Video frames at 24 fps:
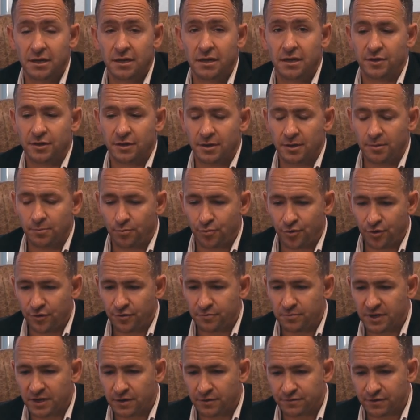the
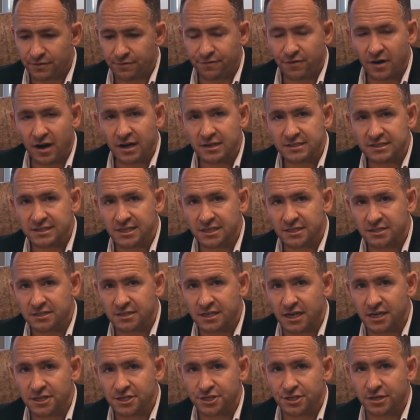improvement of the fine
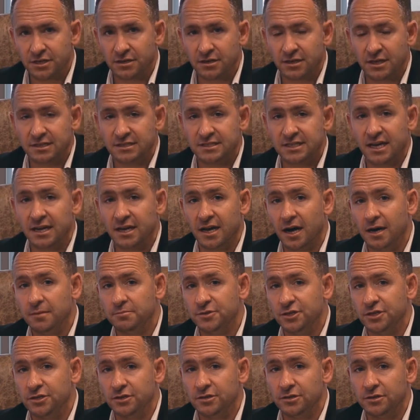sensation can take
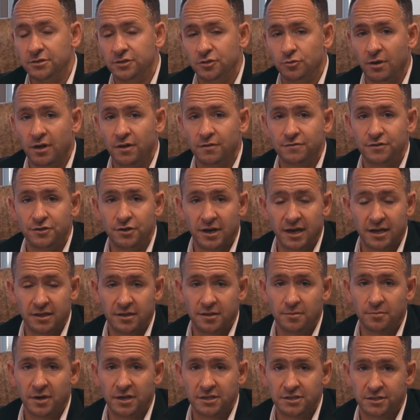up to 12 to
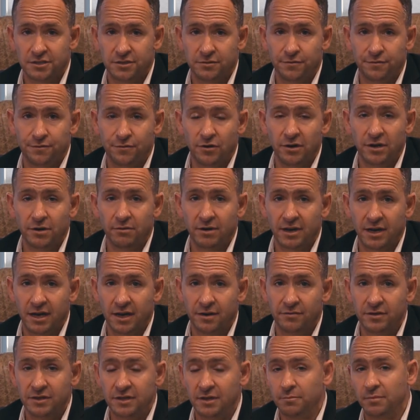18 months to fully
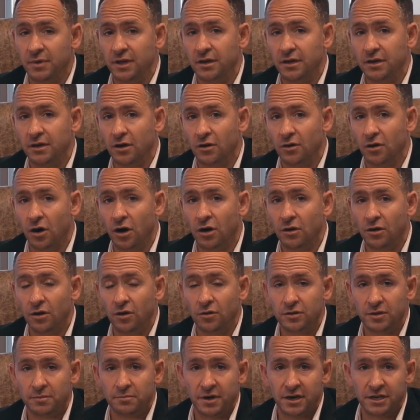recover, depending on how
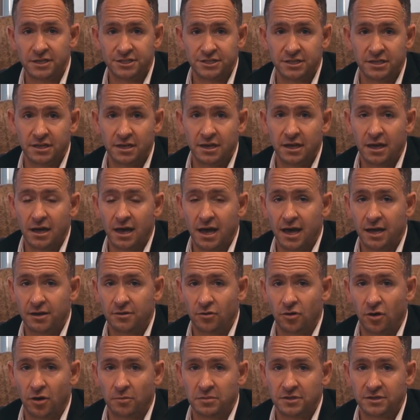long the patient had
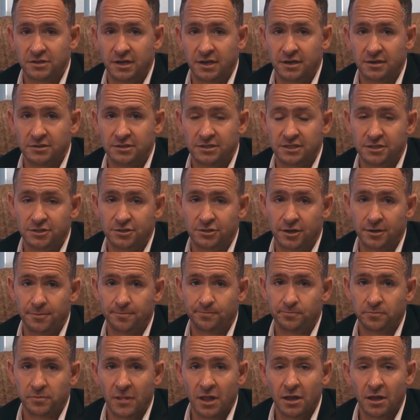carpal tunnel syndrome.